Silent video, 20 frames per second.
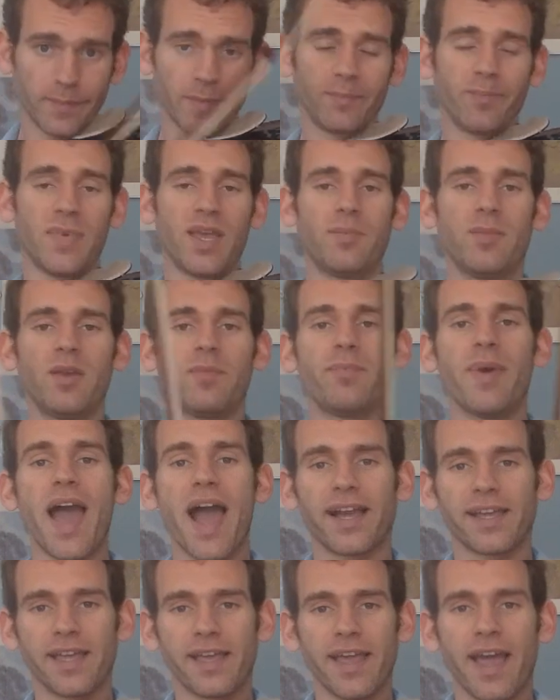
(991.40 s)
Maybe
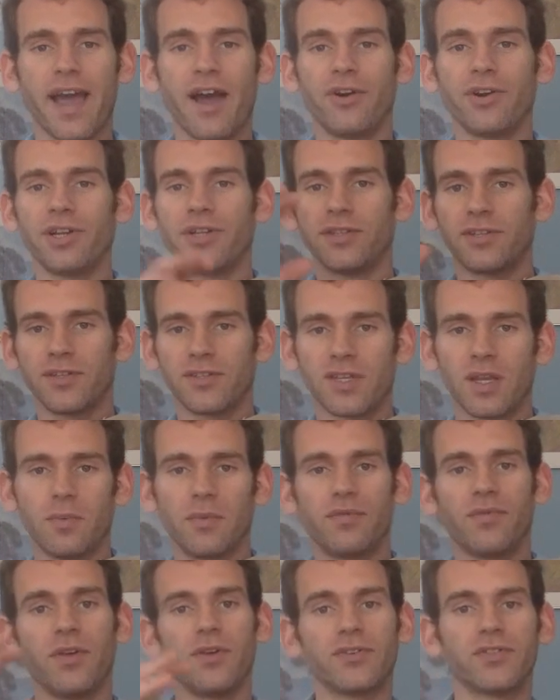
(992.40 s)
backing out into some
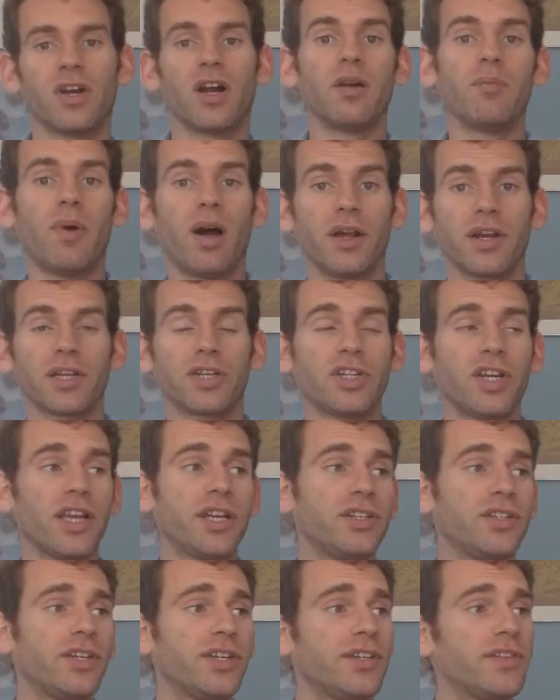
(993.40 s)
of those harmonic
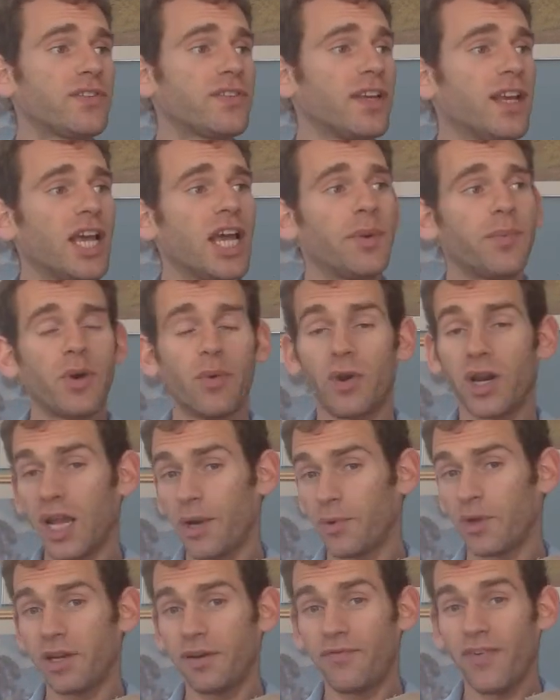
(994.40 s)
changes. But what I
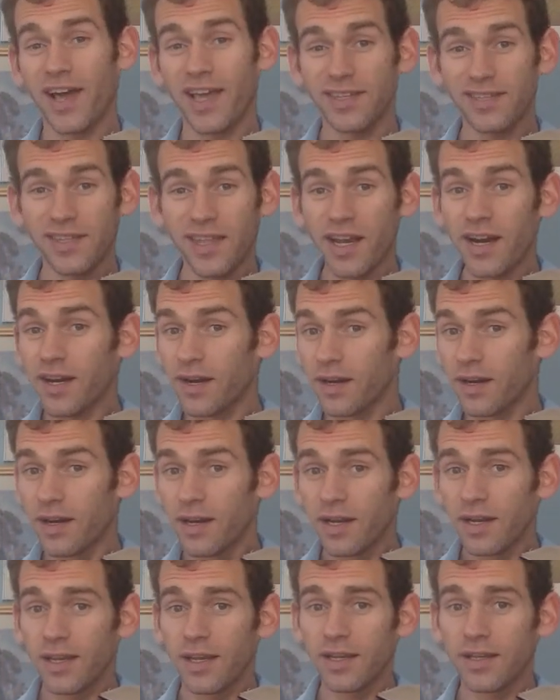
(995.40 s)
would advise there
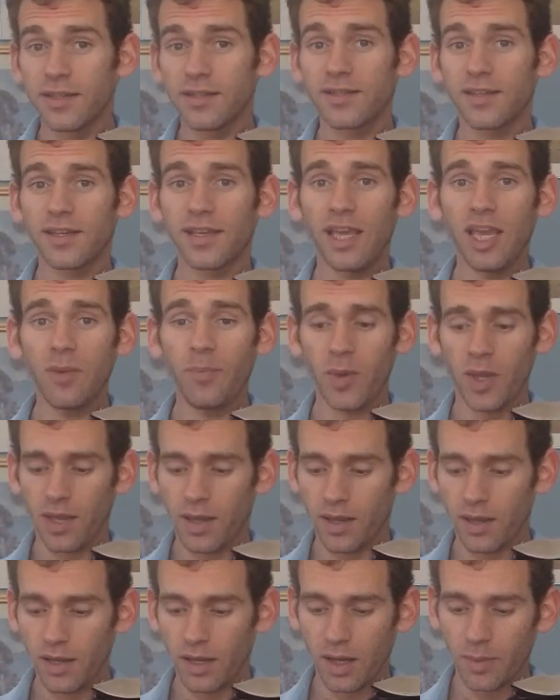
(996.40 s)
is
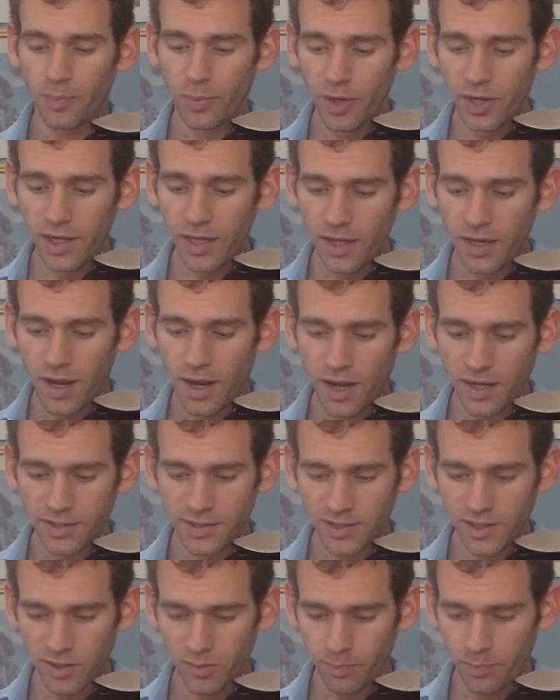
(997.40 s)
keeping a pretty
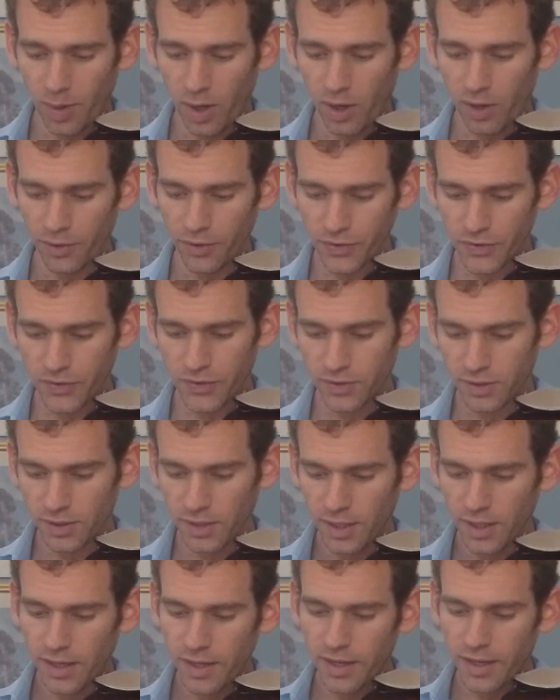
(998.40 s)
constant pulse
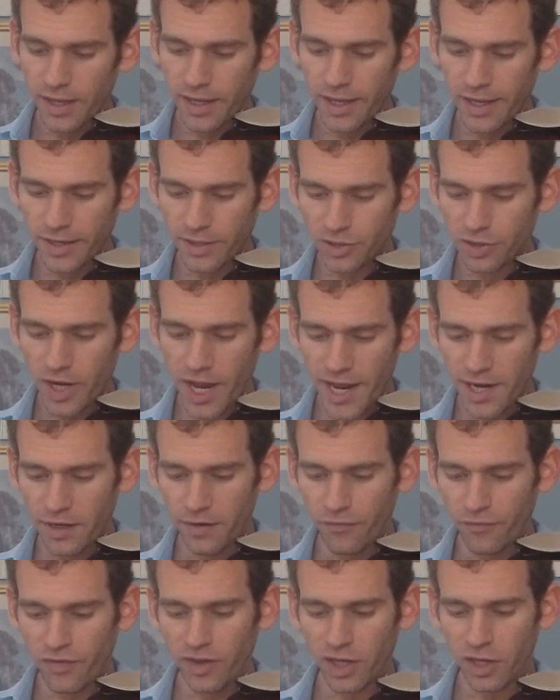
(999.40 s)
and trying
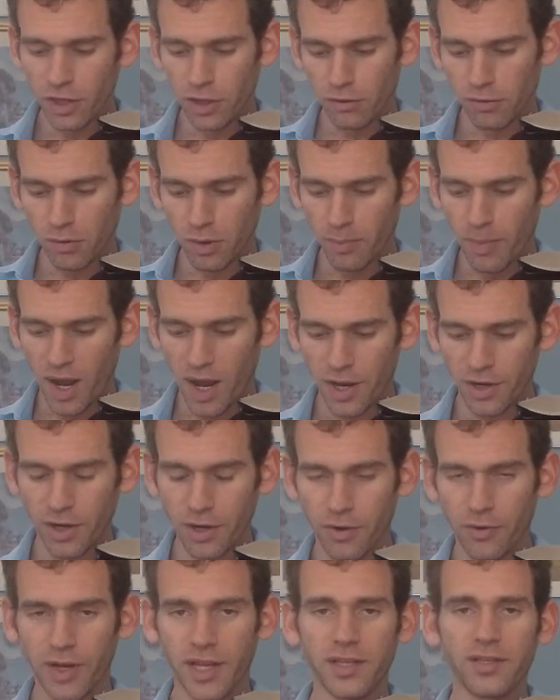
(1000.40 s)
to fit your
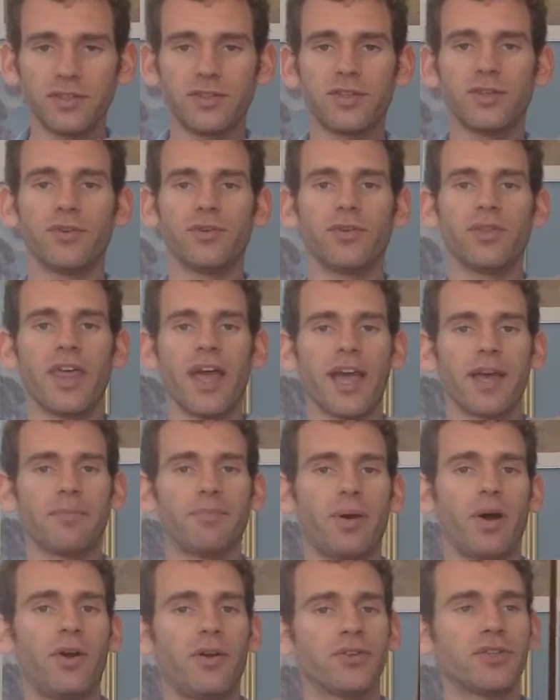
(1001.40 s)
rubato into
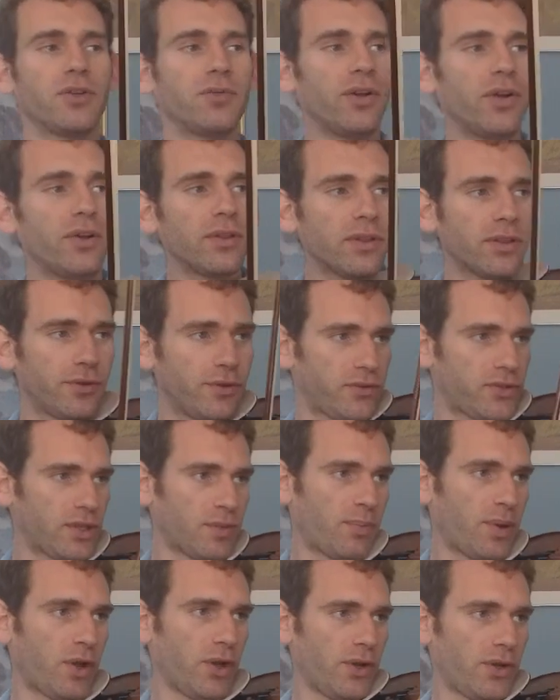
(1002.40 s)
that pulse so we don't lose the
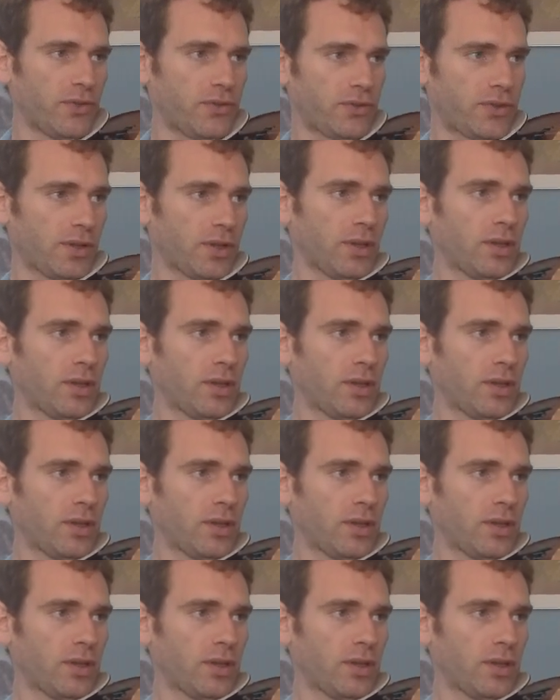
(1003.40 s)
pulse.